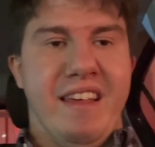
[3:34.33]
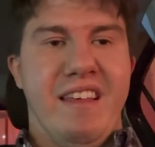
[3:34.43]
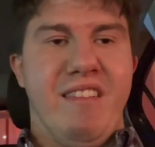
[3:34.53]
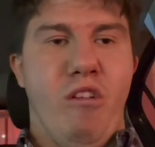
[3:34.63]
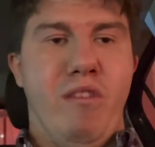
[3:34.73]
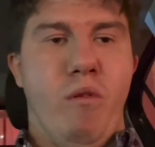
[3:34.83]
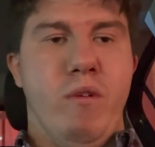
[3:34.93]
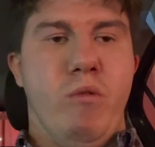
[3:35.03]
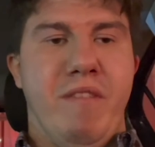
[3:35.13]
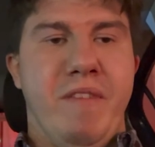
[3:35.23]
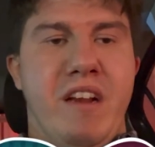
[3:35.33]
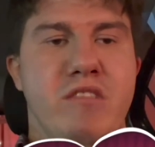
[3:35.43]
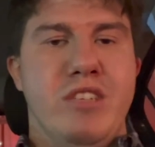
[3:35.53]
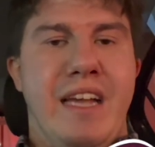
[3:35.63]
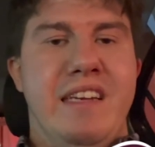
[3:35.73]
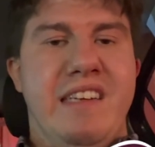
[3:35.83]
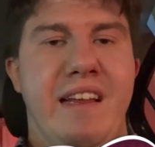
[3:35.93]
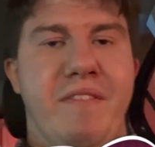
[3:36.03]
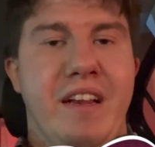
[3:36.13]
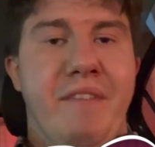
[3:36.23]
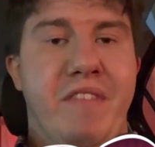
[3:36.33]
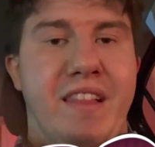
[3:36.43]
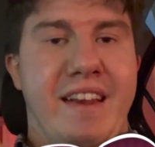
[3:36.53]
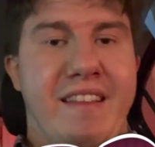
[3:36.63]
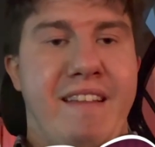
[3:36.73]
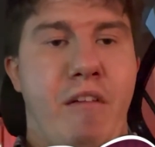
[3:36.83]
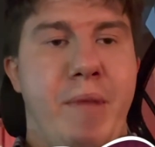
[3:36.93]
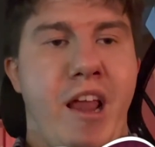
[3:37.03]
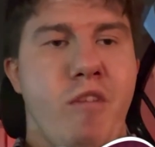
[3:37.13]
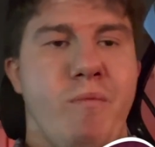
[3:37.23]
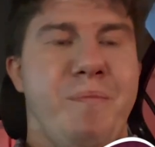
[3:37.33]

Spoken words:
It's on tour across the country. I shall leave limp tickets down below.